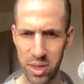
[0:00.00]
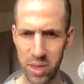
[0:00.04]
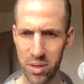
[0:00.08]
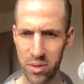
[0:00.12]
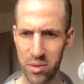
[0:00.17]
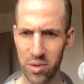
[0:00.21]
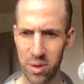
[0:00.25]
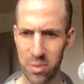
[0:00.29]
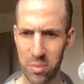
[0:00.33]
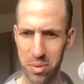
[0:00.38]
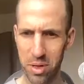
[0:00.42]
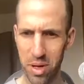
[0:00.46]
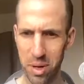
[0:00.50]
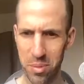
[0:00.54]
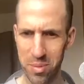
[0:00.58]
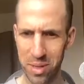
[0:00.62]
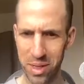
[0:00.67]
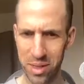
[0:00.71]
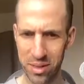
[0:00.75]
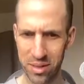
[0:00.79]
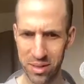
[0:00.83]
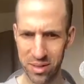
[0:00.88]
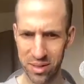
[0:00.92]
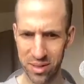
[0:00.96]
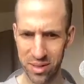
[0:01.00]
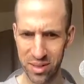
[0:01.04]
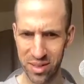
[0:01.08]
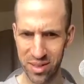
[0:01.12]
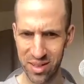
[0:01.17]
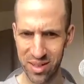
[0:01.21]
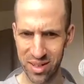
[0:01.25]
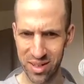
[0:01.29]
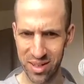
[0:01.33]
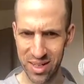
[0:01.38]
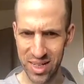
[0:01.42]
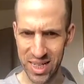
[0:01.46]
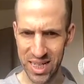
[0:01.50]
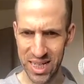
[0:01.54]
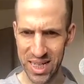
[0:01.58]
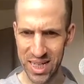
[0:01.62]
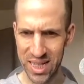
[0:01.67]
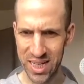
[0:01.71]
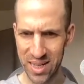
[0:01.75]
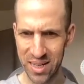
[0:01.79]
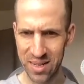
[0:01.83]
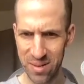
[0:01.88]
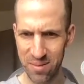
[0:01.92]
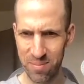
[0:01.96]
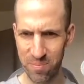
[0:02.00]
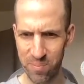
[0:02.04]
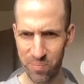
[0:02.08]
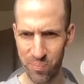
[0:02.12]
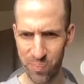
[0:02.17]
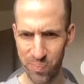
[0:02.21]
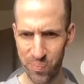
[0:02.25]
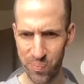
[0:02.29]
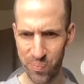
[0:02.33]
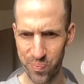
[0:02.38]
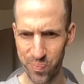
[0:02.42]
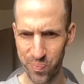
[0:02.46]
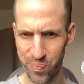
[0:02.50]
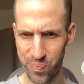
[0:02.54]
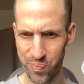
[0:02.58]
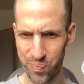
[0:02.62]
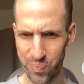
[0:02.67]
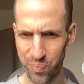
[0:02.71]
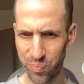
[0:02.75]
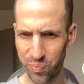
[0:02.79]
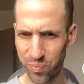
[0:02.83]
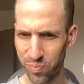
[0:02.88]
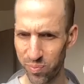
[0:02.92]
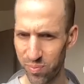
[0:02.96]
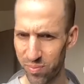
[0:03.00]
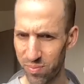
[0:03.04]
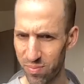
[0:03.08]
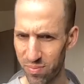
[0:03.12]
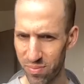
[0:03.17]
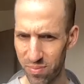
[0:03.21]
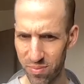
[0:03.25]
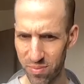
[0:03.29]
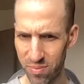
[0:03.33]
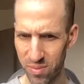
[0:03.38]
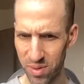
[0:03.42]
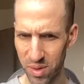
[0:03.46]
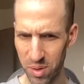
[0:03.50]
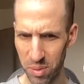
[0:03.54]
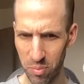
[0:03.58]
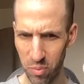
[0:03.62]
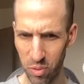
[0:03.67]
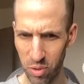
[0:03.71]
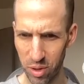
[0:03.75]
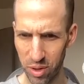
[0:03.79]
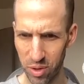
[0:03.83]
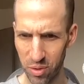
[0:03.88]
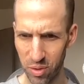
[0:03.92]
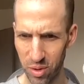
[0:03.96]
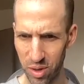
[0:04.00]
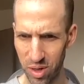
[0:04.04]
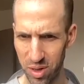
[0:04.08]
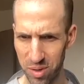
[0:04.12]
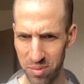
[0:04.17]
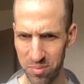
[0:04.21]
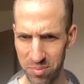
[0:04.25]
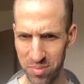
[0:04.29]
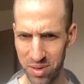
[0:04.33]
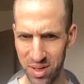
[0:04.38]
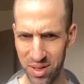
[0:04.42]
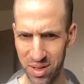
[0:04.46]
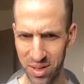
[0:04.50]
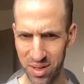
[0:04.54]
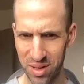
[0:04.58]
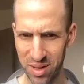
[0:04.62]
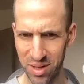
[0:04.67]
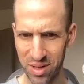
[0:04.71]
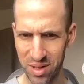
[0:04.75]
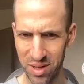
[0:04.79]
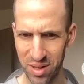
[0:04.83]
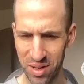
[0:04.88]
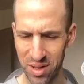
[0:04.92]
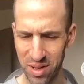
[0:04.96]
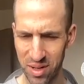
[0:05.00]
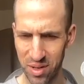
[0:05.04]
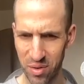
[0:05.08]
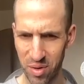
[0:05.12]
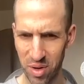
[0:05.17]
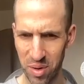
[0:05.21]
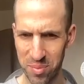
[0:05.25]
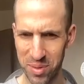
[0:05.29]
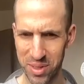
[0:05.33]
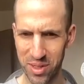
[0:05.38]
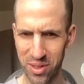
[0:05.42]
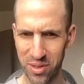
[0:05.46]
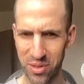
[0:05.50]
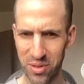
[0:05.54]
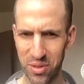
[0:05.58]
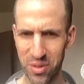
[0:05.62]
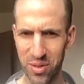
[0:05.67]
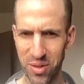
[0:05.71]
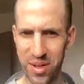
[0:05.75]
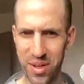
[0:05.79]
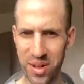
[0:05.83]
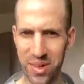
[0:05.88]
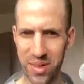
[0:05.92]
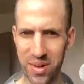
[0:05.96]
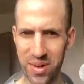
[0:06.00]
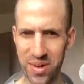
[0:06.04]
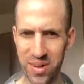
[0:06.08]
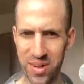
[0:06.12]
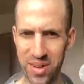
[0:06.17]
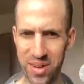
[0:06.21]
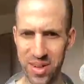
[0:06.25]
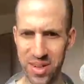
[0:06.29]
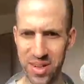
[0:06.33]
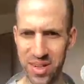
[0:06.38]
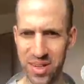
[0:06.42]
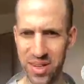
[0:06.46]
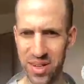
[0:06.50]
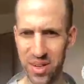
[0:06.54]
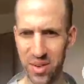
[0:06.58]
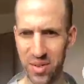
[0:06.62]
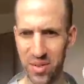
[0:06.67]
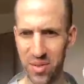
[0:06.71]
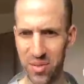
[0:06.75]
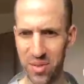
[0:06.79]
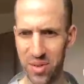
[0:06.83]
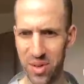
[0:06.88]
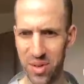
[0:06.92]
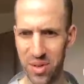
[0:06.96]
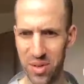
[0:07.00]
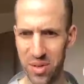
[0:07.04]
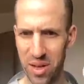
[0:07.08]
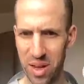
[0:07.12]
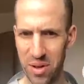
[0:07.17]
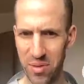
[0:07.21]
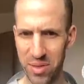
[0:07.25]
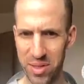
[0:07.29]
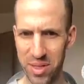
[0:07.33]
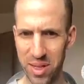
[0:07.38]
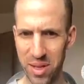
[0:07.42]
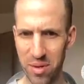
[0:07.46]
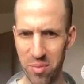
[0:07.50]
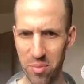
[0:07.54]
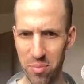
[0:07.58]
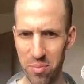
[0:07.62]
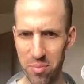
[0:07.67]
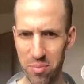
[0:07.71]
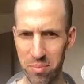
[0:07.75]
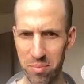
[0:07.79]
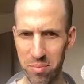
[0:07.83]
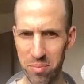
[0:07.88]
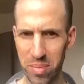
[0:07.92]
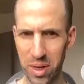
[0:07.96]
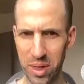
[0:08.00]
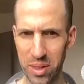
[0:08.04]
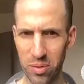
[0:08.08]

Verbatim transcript: Crumb comics. Mm. More Crumb. Crumb is also another, you know, I would say Basil